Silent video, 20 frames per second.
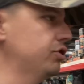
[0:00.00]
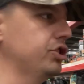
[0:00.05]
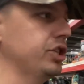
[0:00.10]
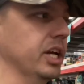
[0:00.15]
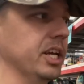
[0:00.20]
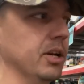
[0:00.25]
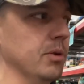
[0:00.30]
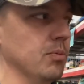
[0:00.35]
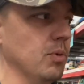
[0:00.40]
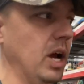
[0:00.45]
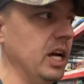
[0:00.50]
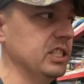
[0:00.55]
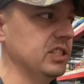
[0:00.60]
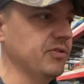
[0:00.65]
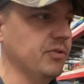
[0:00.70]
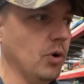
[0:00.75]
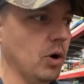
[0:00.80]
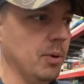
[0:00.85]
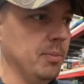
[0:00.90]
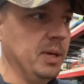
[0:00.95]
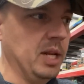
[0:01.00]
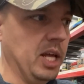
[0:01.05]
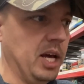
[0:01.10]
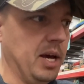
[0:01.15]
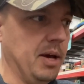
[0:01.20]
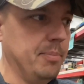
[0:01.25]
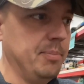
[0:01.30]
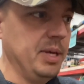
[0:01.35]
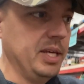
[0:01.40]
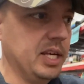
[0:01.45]
chicken and rice
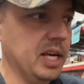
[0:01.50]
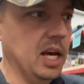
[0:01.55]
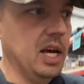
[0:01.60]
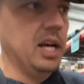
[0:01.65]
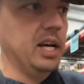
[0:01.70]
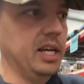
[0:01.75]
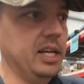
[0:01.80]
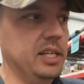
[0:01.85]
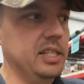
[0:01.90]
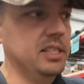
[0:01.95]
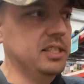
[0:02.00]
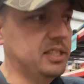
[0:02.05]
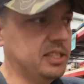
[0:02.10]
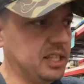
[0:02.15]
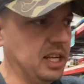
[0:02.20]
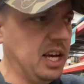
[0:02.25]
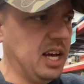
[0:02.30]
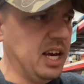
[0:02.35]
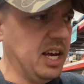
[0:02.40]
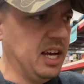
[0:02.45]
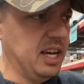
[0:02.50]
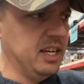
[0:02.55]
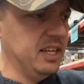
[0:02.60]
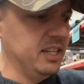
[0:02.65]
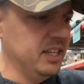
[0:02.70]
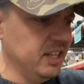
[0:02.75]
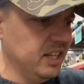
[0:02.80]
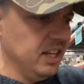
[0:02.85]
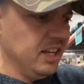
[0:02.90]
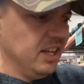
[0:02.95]
formula because uh,
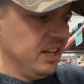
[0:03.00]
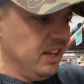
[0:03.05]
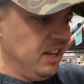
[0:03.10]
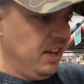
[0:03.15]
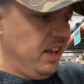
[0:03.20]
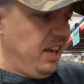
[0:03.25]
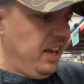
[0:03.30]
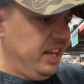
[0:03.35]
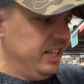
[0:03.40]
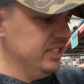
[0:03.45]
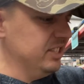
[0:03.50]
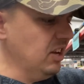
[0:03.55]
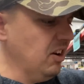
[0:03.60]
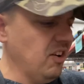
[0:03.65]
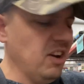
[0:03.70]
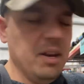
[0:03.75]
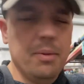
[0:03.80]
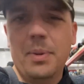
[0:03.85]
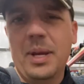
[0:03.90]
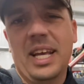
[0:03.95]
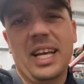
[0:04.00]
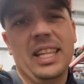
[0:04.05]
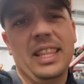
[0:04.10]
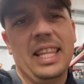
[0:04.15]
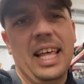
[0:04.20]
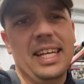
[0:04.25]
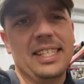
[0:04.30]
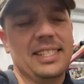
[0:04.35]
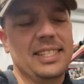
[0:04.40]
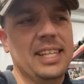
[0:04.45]
he's already been getting
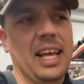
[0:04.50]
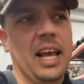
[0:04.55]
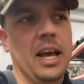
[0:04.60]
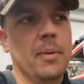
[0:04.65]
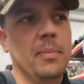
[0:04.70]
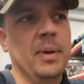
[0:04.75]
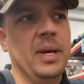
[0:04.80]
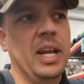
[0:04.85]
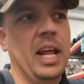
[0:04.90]
that salmon